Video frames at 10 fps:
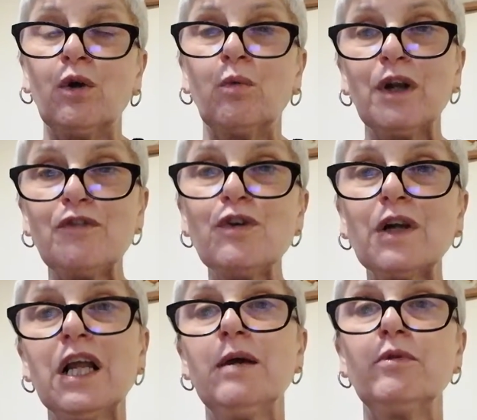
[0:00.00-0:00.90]
One of you
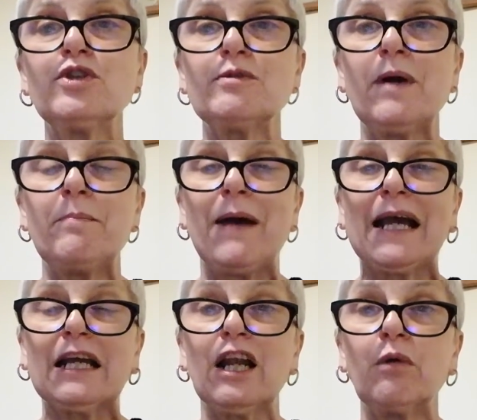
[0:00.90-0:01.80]
climb onto my
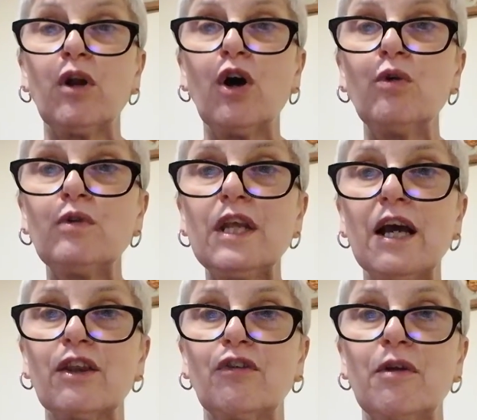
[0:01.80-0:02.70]
back and I will hold the
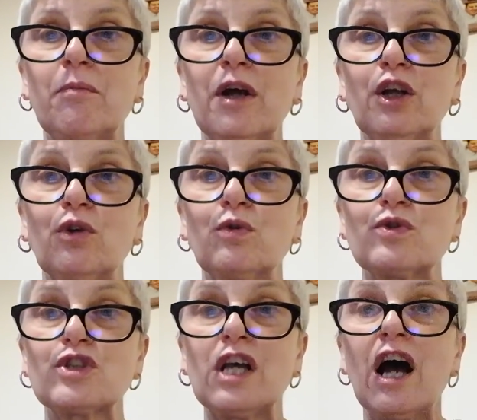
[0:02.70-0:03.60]
other in my
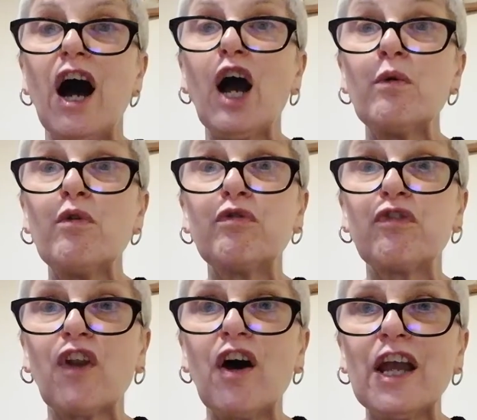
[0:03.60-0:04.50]
claws. I will
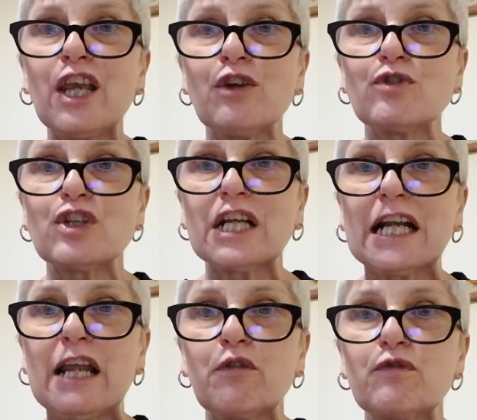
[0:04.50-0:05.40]
fly you to the
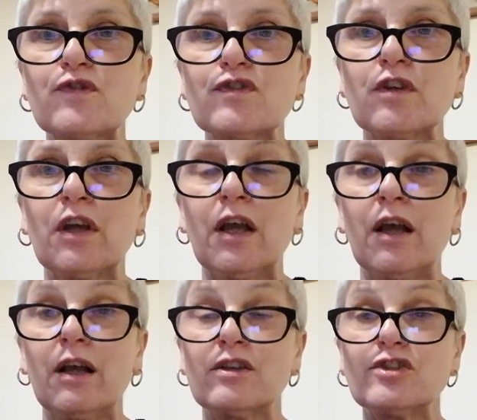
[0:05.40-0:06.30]
cliffs."
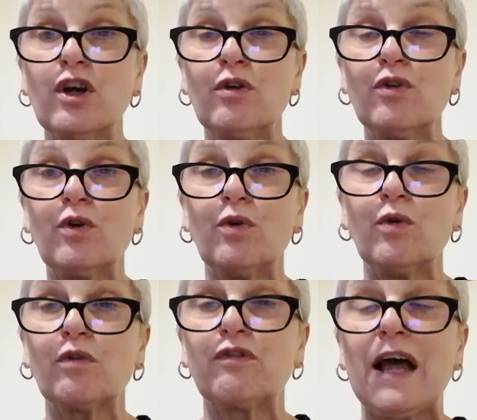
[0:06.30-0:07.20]
And so the
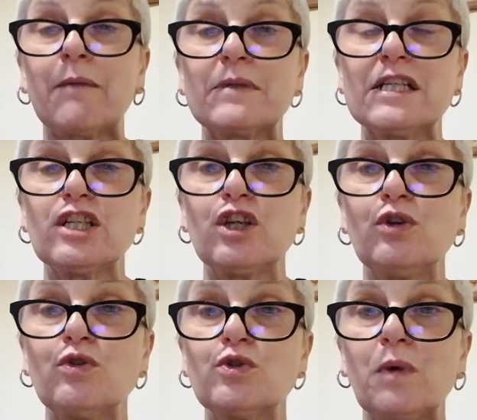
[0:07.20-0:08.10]
hawk flapped his
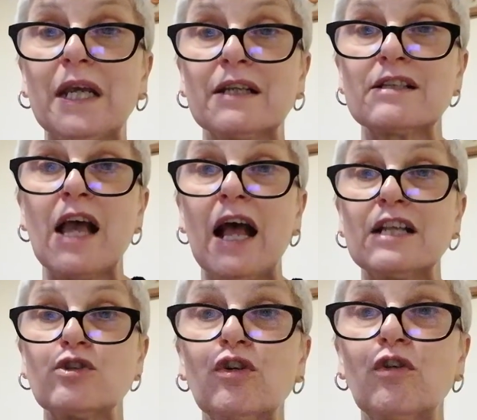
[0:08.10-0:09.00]
huge wings and
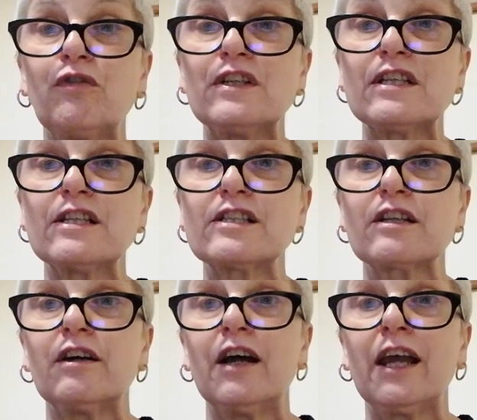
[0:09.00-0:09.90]
off into the
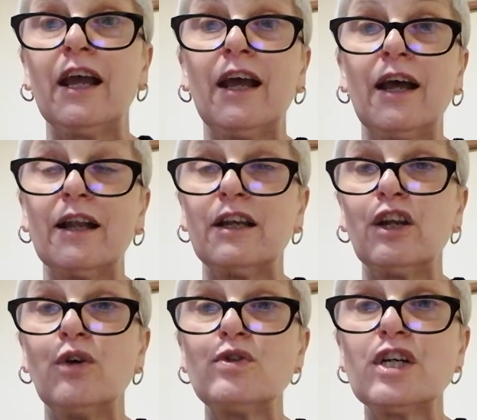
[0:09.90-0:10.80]
sky, and in
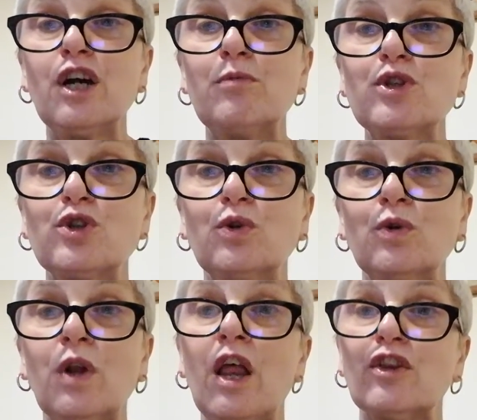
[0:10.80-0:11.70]
no time at
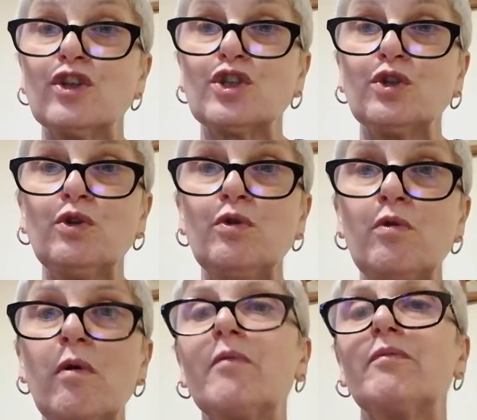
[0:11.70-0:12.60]
all the
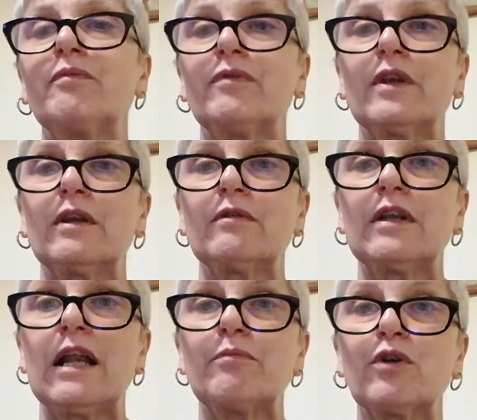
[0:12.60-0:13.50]
two
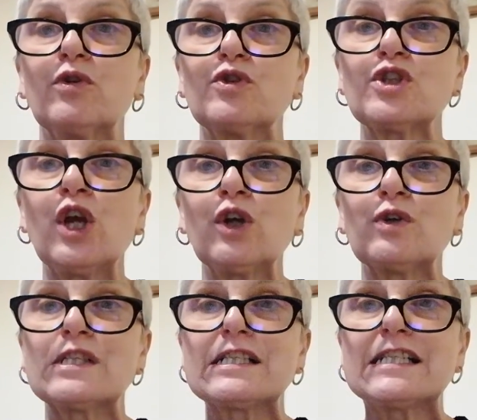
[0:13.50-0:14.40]
leprechauns
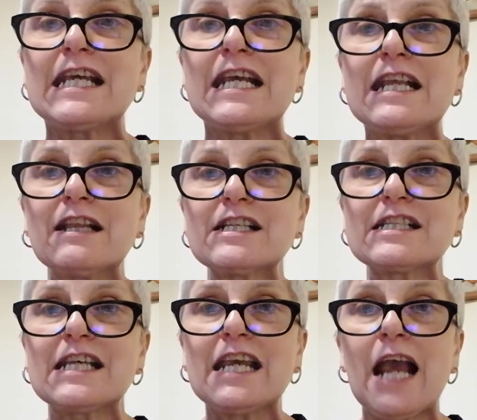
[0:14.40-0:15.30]
could see the
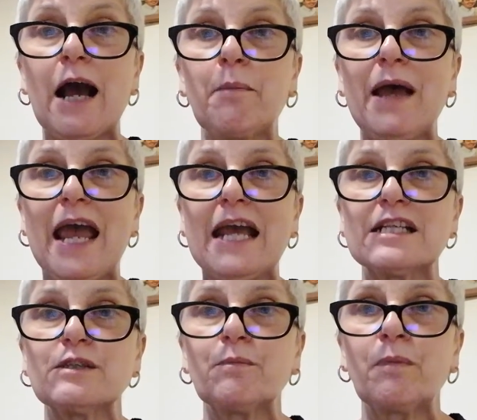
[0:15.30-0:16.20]
sea up ahead.
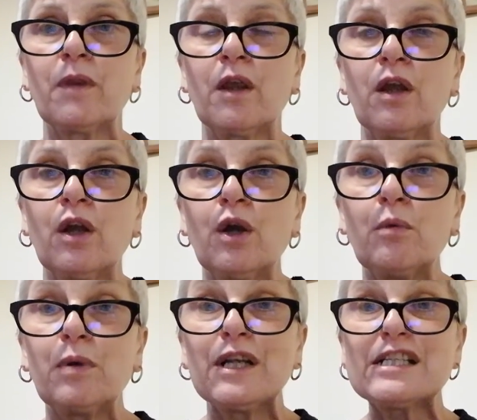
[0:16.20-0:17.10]

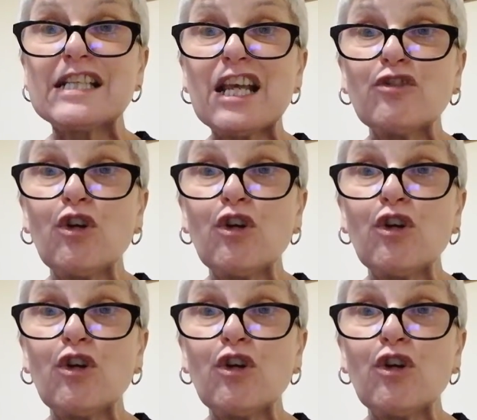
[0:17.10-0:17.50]
But as they